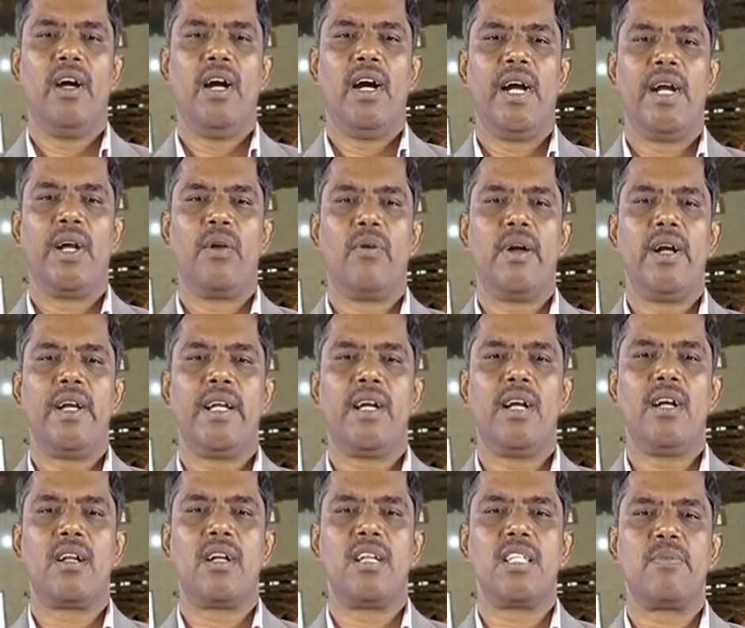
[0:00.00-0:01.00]
and
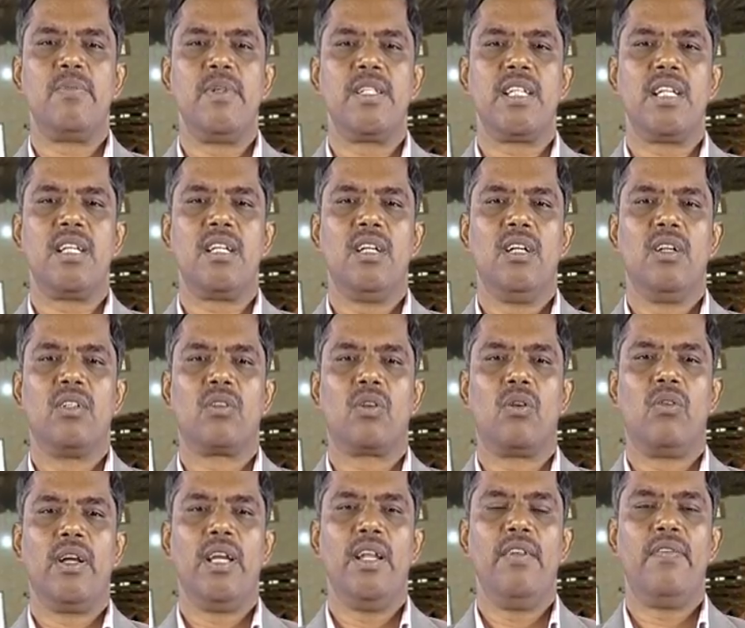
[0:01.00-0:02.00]
vertical transmission
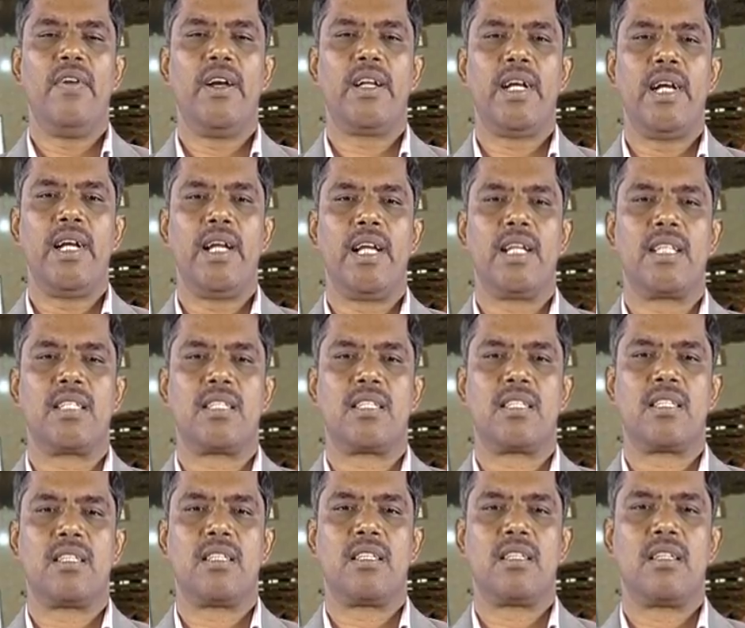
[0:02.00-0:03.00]
through infected
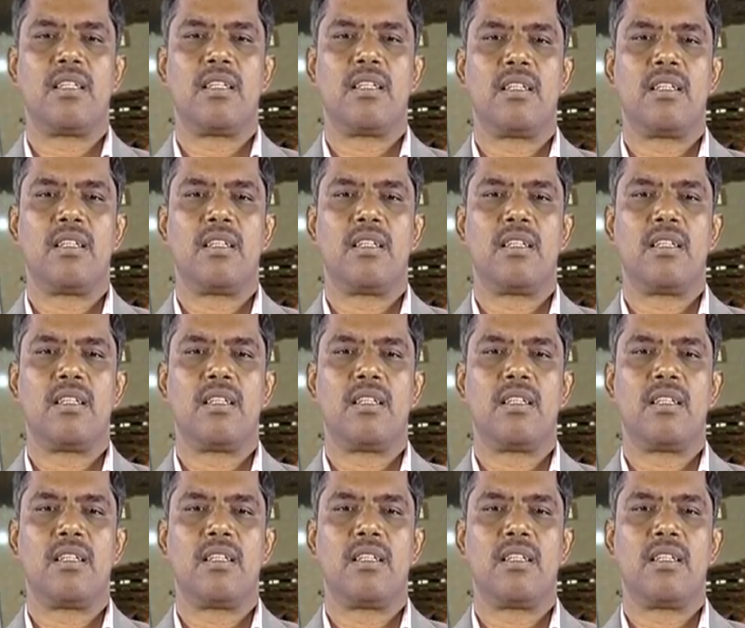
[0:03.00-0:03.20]
eggs.